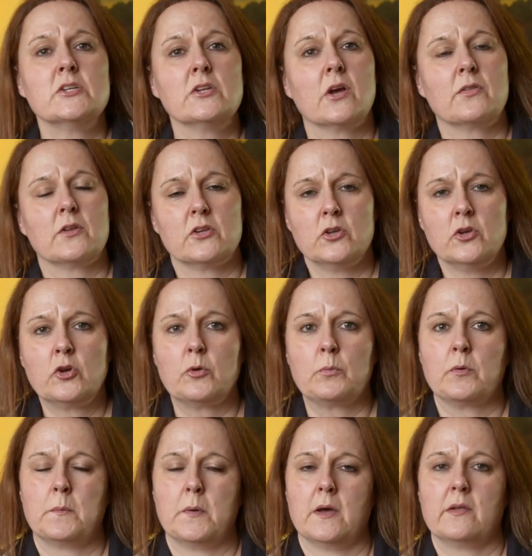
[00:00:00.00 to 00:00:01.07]
you know that you
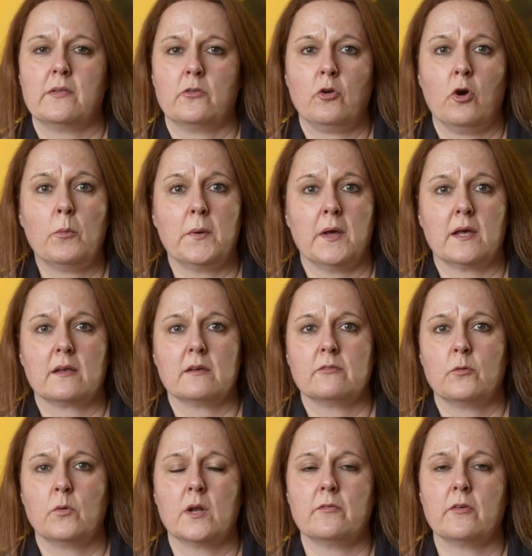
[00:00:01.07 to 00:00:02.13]
could propose a topic
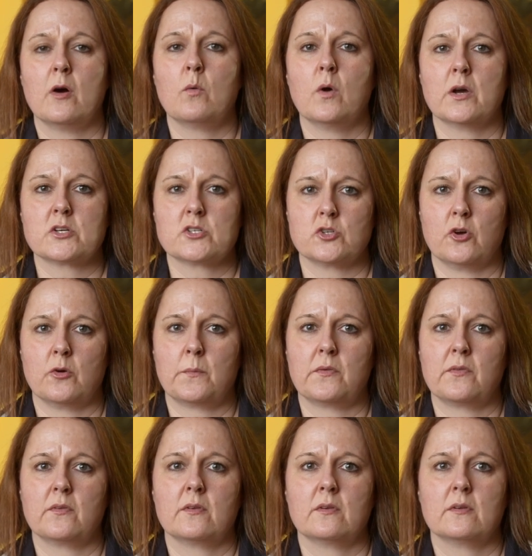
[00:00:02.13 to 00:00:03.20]
for one of our workshops?